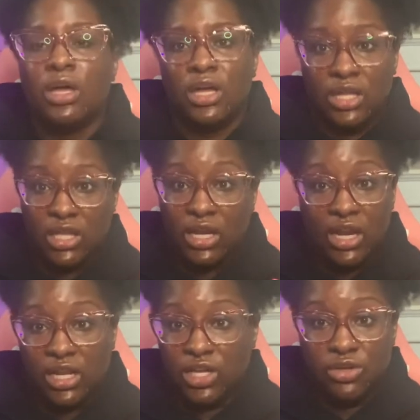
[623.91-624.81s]
And then I
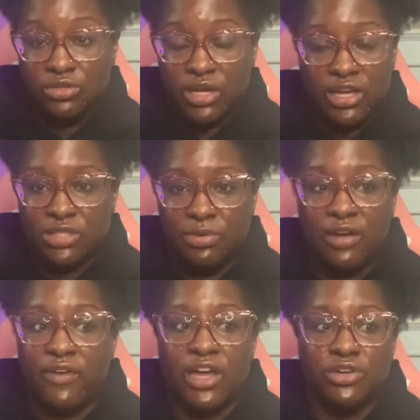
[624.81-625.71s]
didn't use that SPF.
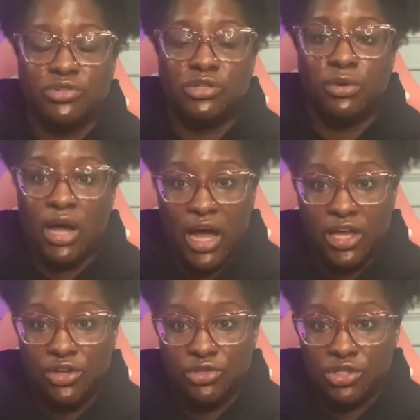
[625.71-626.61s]
I used what I
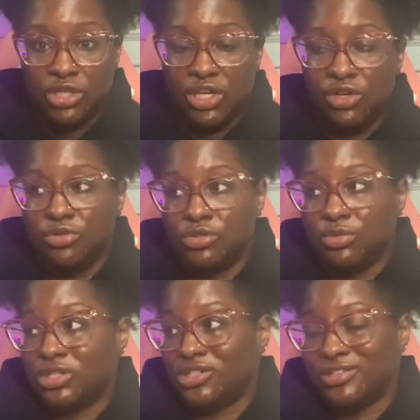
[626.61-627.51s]
usually use,
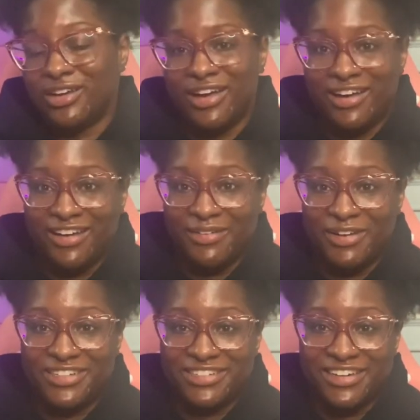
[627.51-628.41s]
which I'm
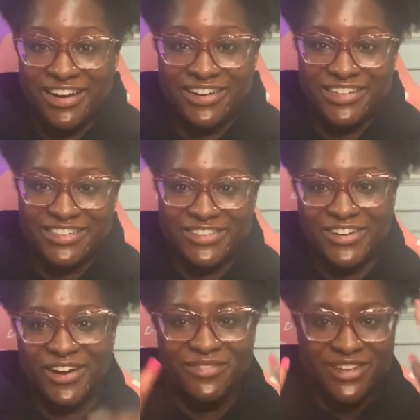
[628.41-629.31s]
actually not going to show y'all,